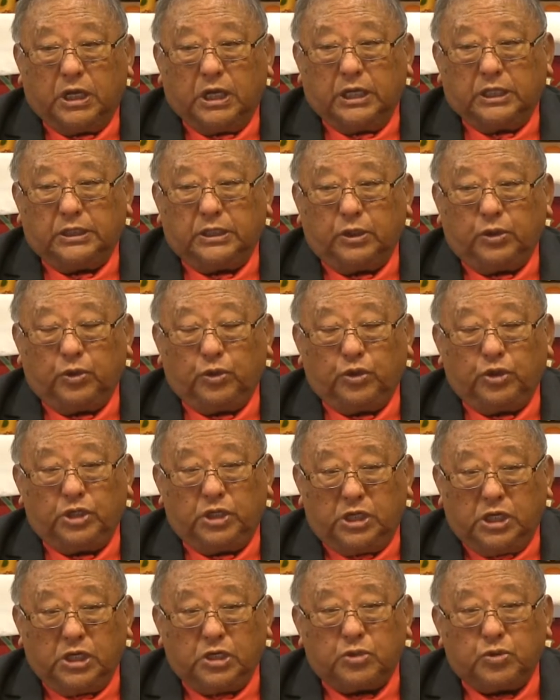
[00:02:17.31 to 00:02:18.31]
And you
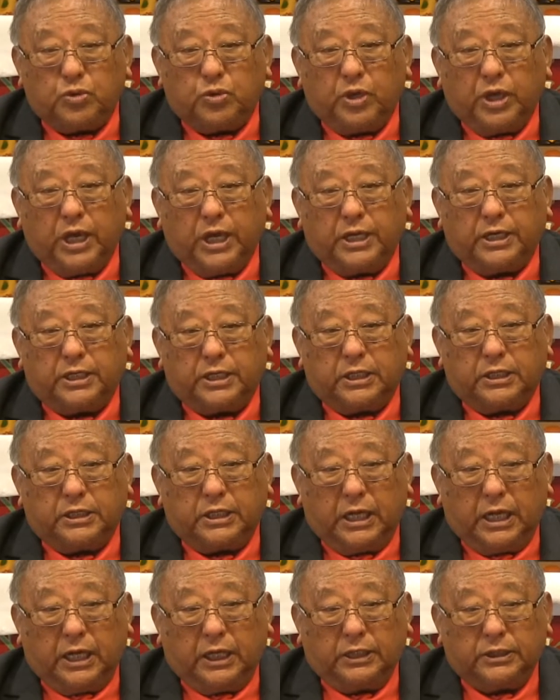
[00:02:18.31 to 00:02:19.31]
need to handle
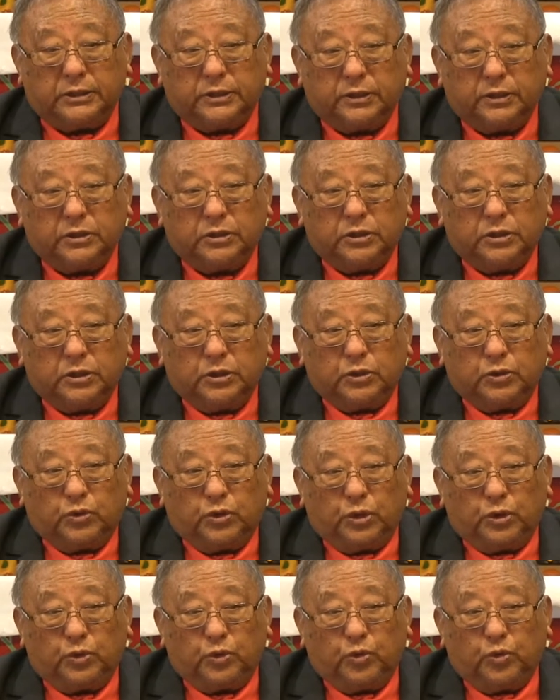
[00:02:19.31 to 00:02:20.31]
that
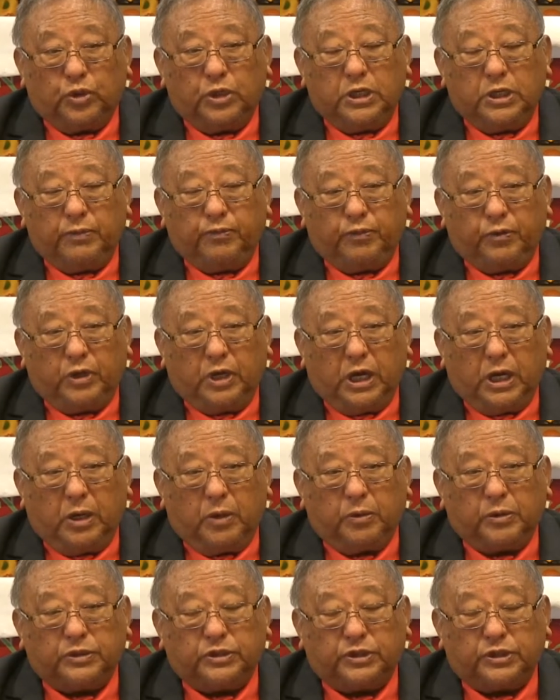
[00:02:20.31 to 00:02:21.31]
not only for
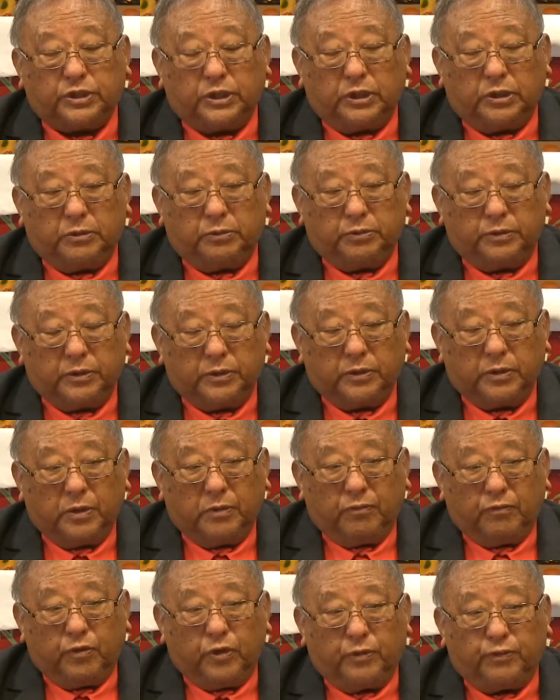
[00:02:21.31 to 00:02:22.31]
ourselves,
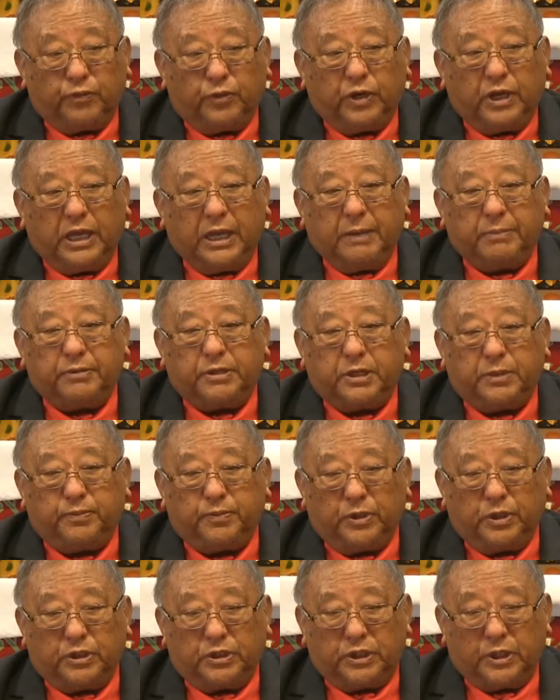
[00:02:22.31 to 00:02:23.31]
but for
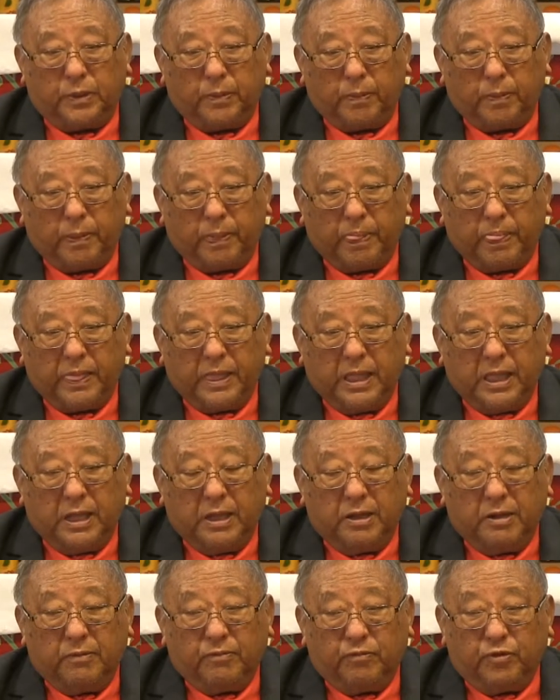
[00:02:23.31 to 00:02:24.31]
everybody.
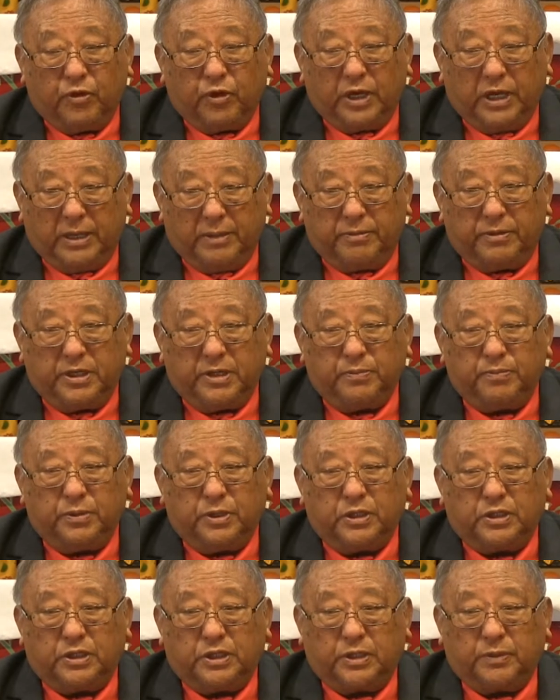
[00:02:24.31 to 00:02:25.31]
For
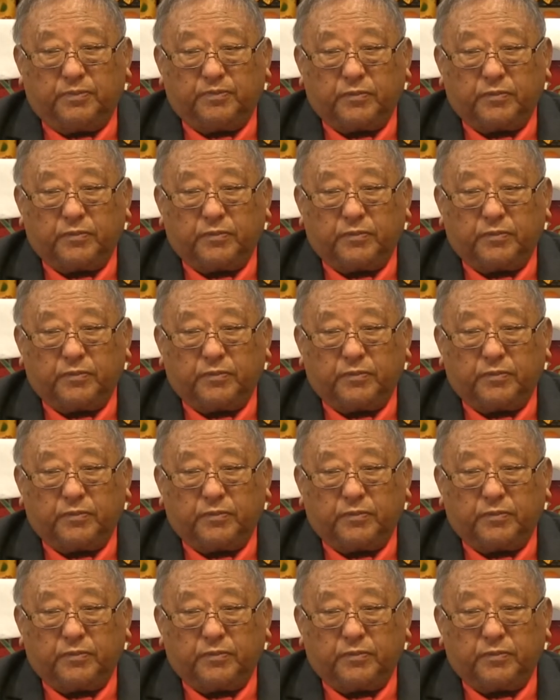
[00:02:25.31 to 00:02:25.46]
everybody.